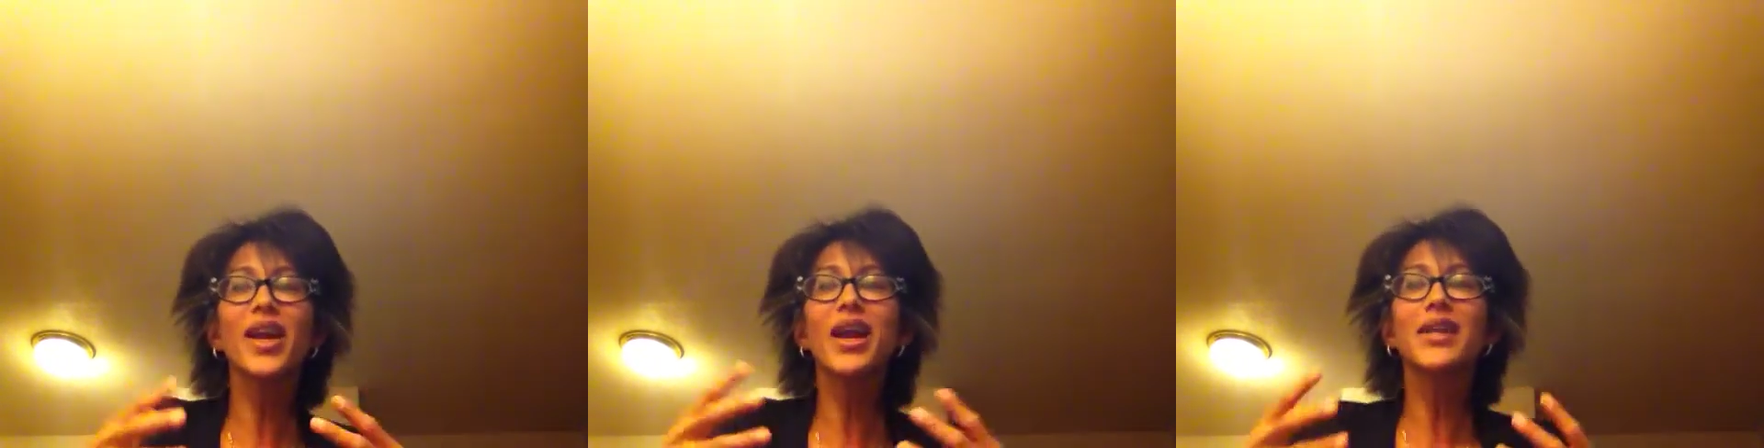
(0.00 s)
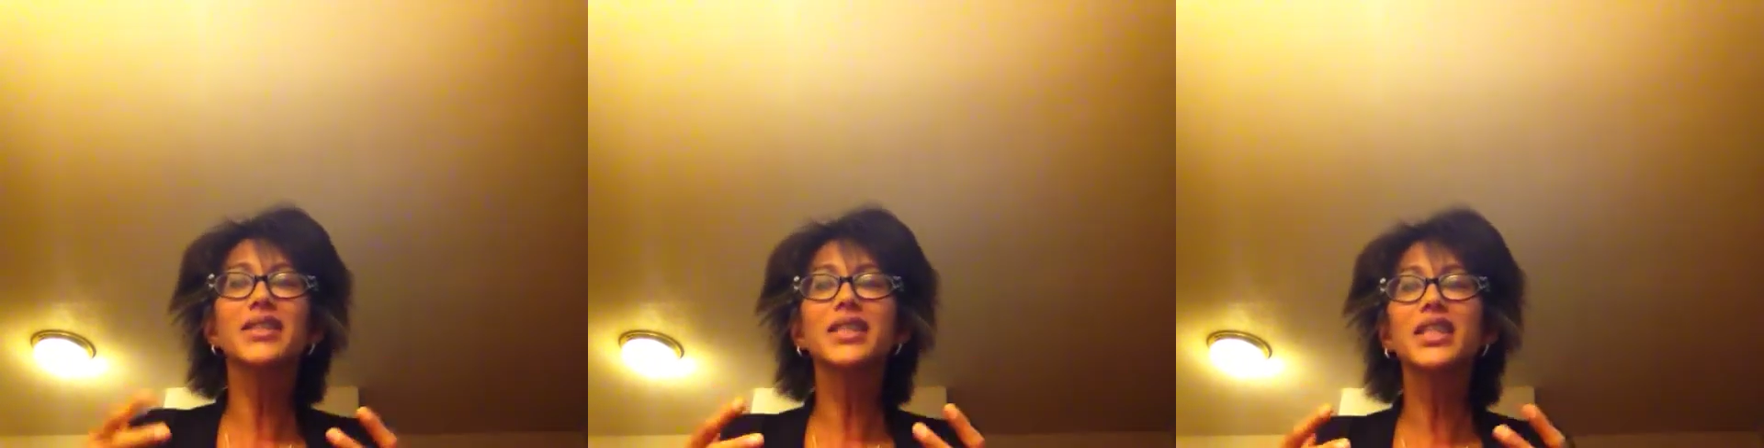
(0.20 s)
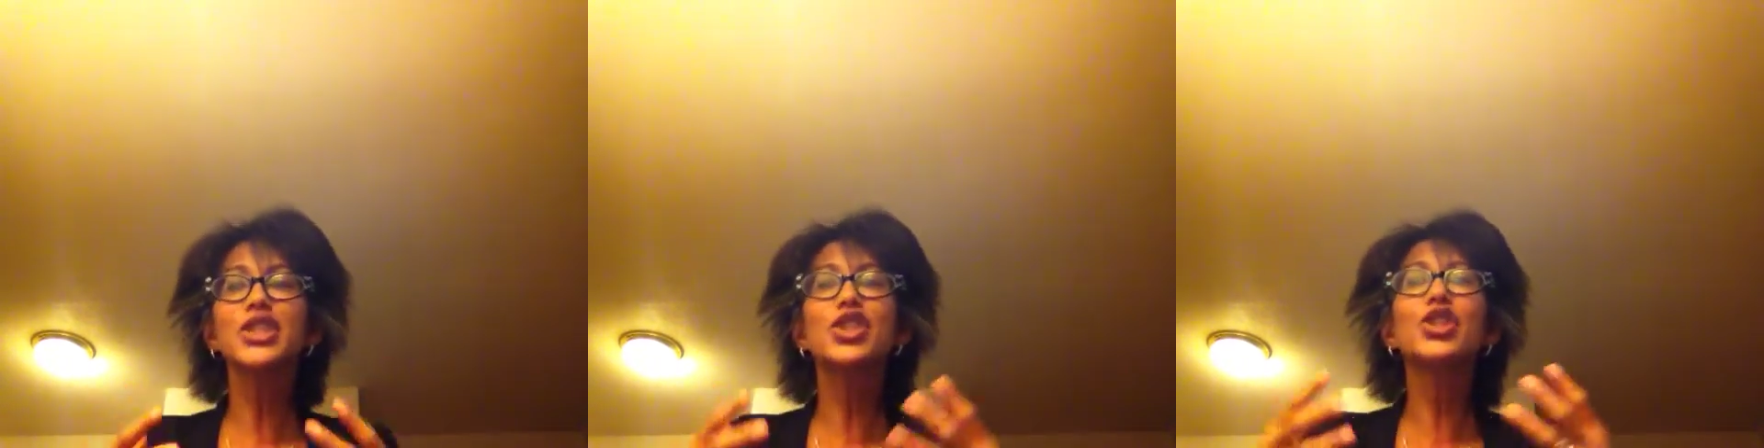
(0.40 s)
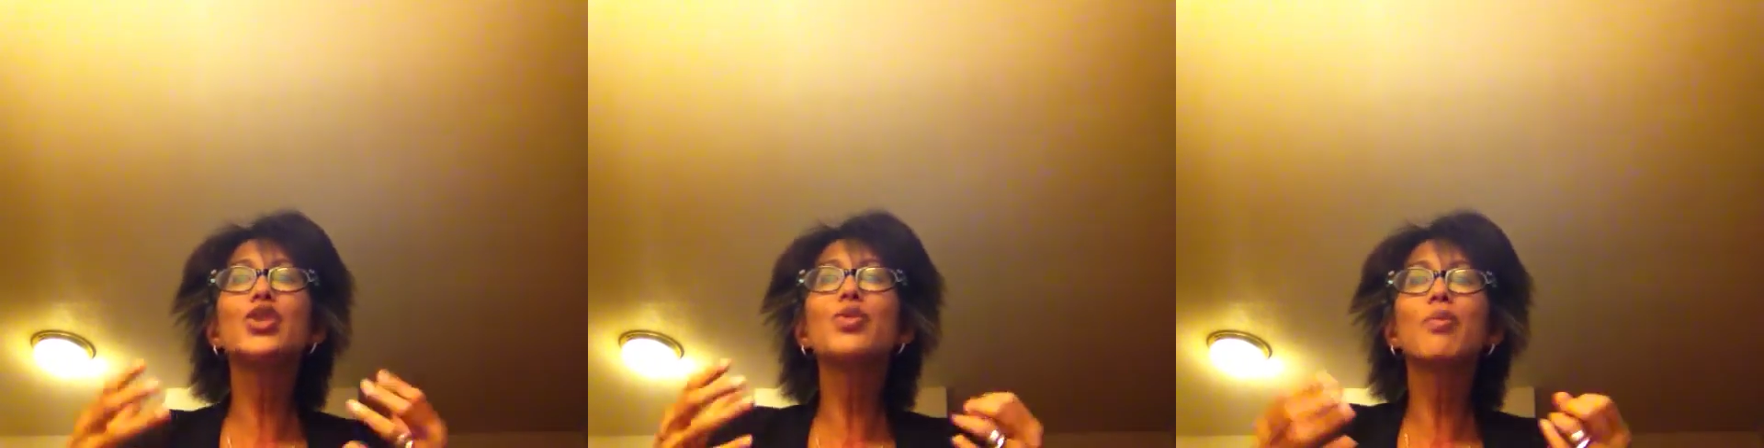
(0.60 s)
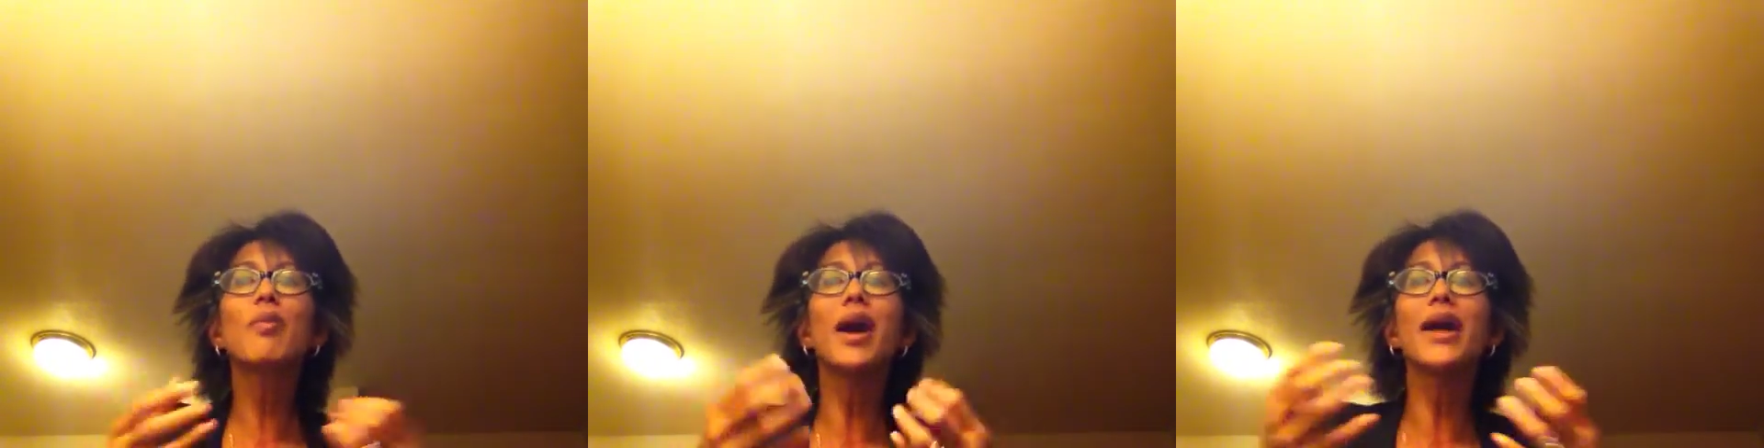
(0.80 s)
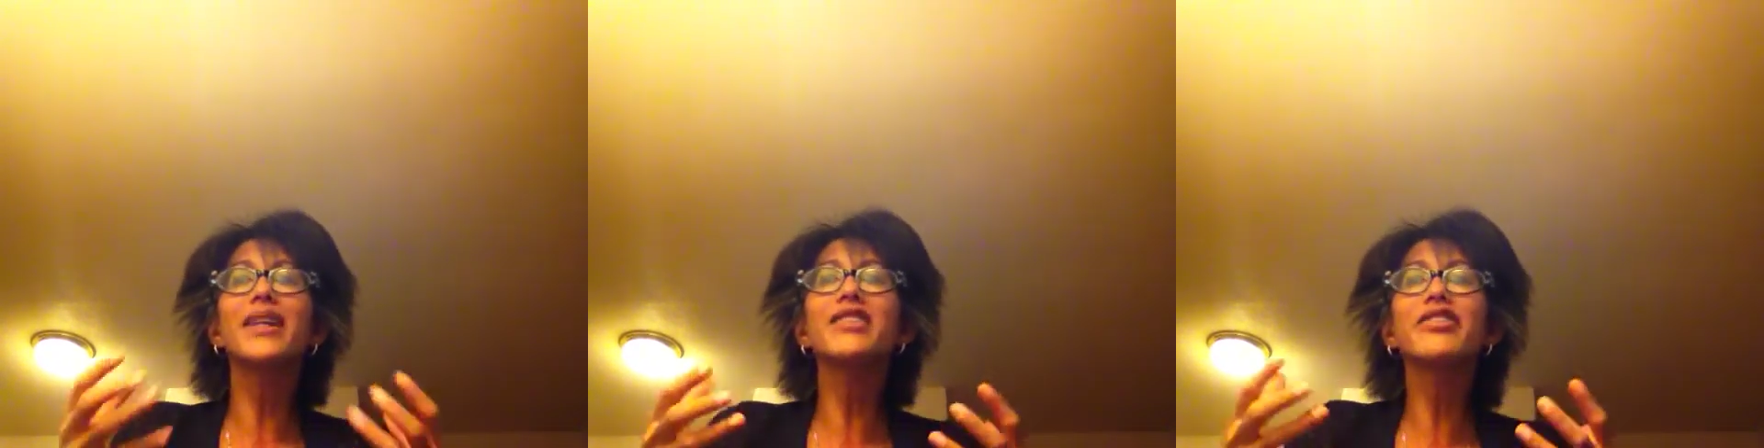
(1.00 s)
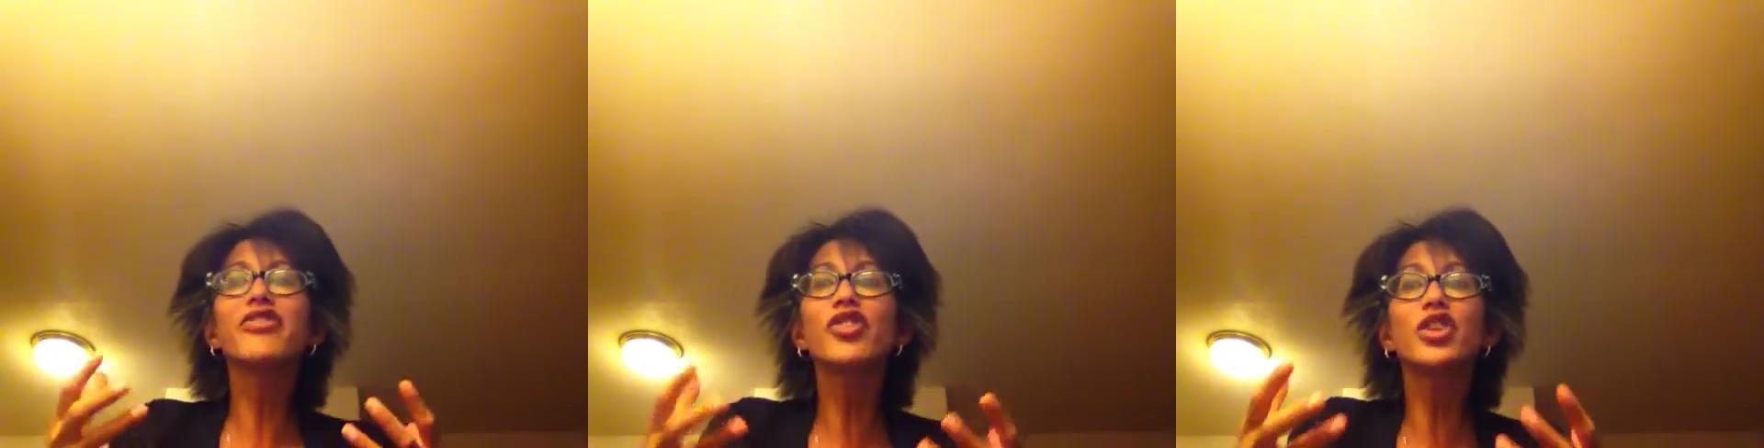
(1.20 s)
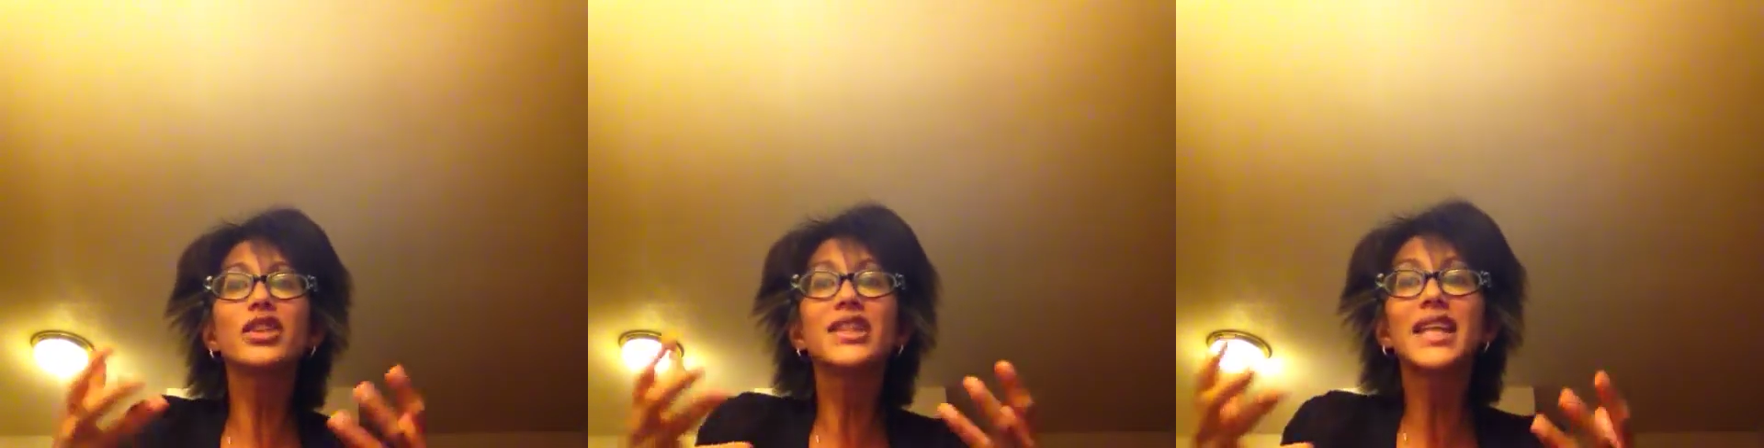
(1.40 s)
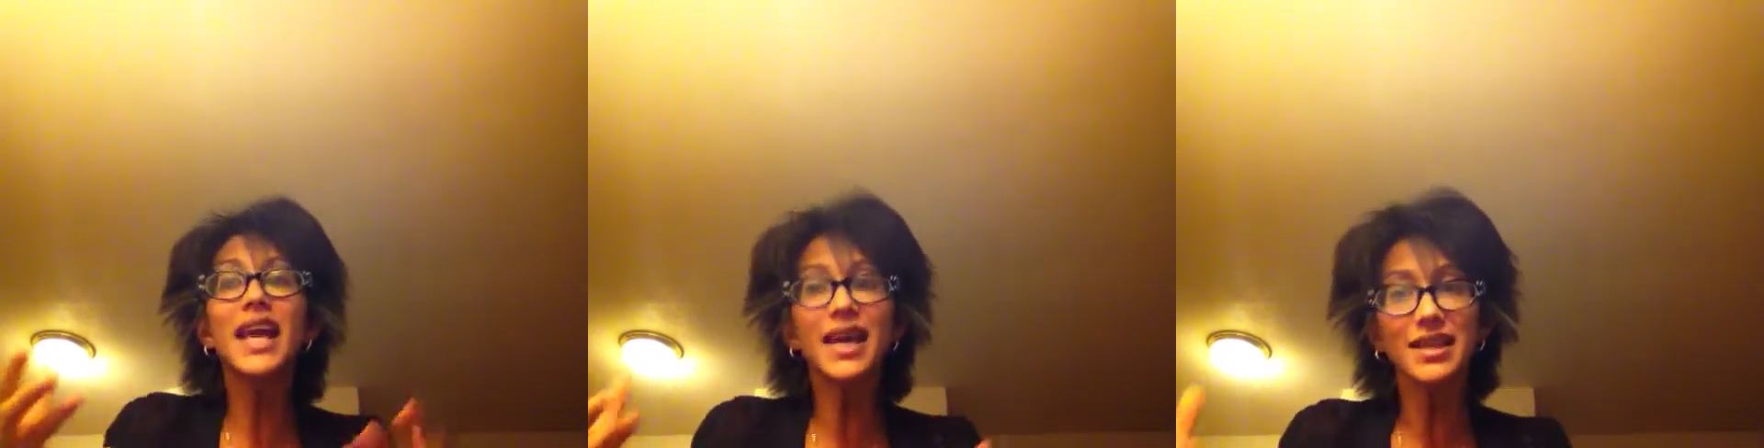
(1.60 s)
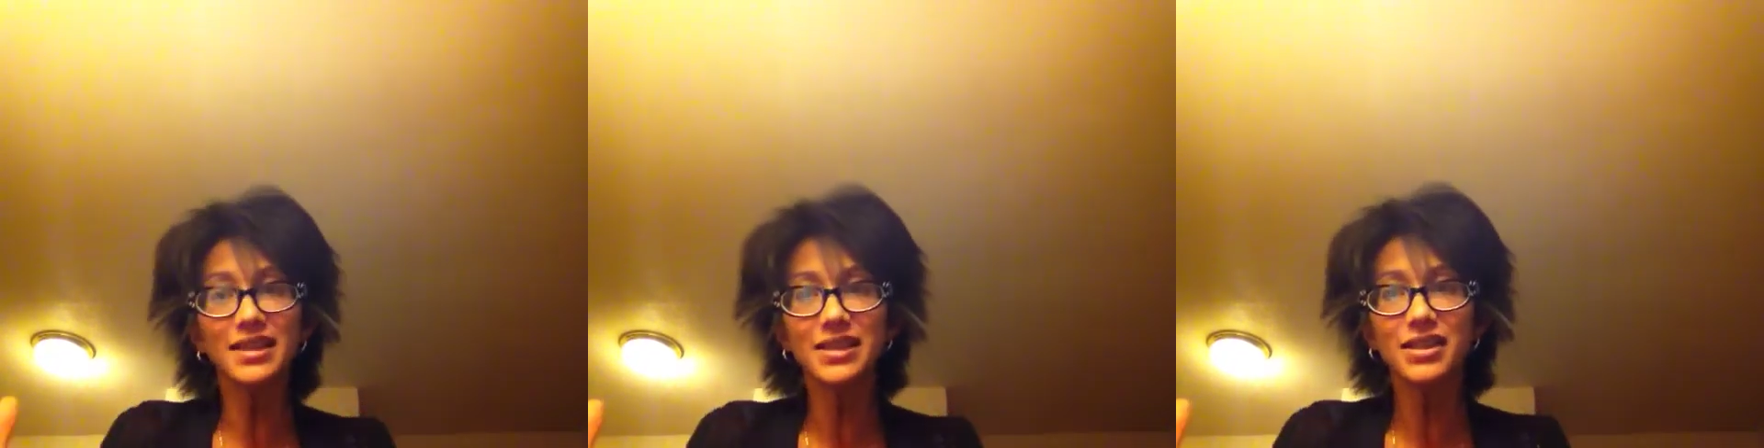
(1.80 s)
I teach you
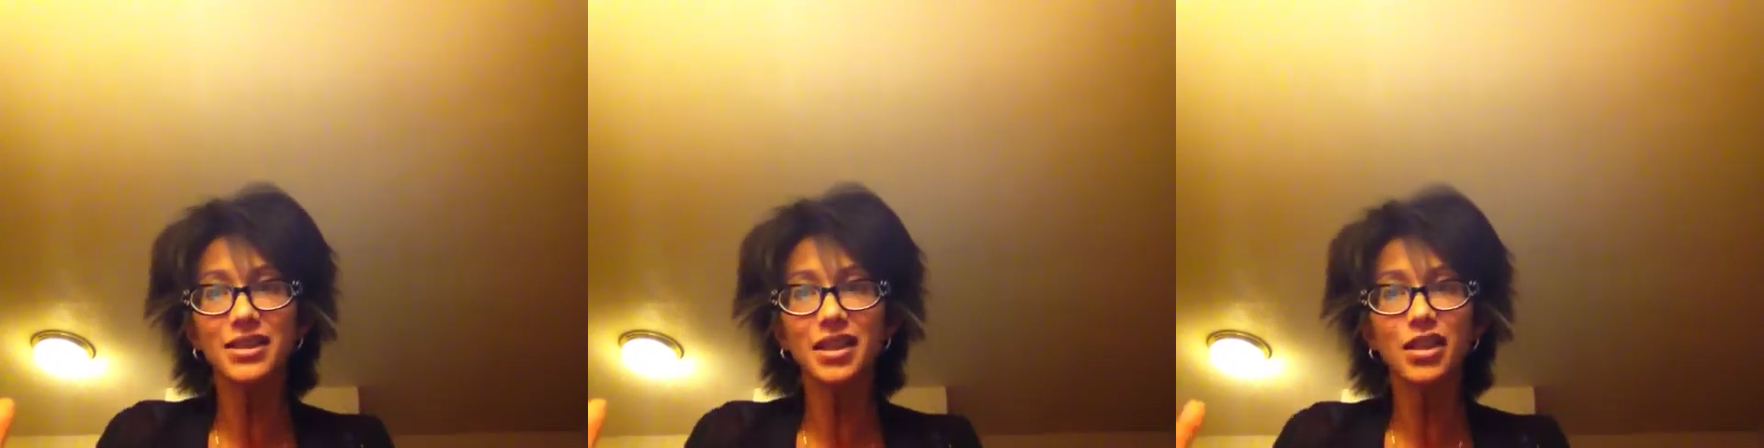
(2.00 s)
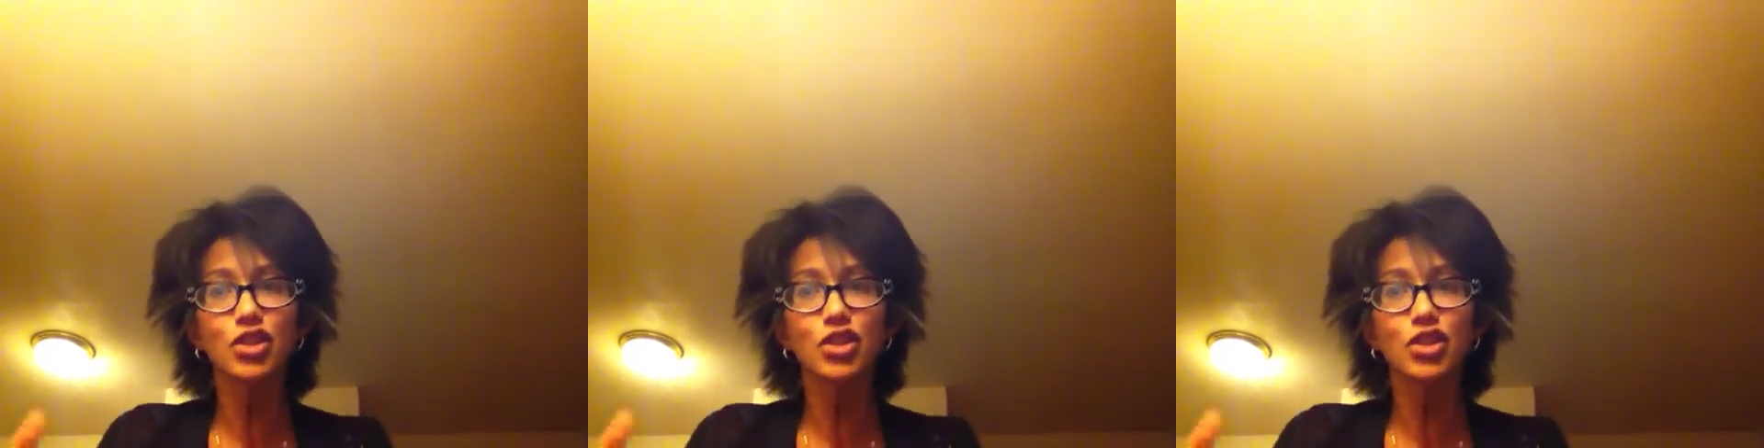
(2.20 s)
mindfulness